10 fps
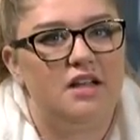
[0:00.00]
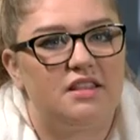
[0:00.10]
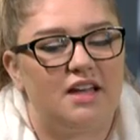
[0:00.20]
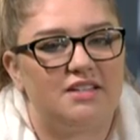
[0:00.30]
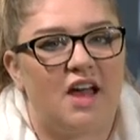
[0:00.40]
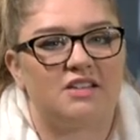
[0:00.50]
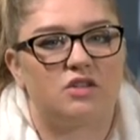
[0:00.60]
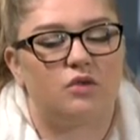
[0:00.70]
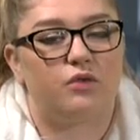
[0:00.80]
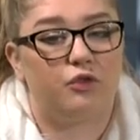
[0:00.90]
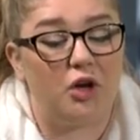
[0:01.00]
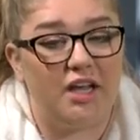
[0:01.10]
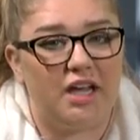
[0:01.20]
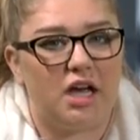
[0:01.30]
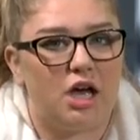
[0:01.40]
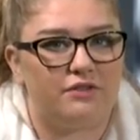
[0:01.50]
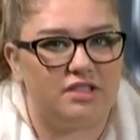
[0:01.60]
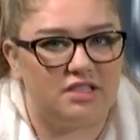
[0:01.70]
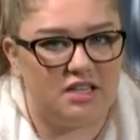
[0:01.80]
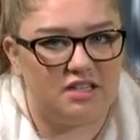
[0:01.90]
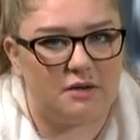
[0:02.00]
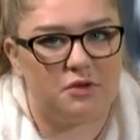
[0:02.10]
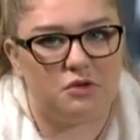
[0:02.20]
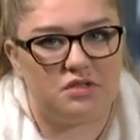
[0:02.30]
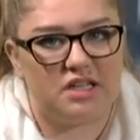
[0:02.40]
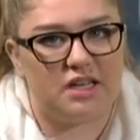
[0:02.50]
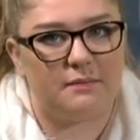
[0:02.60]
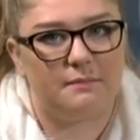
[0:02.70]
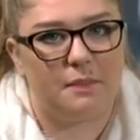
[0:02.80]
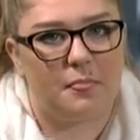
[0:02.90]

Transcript: that tests free of CWD.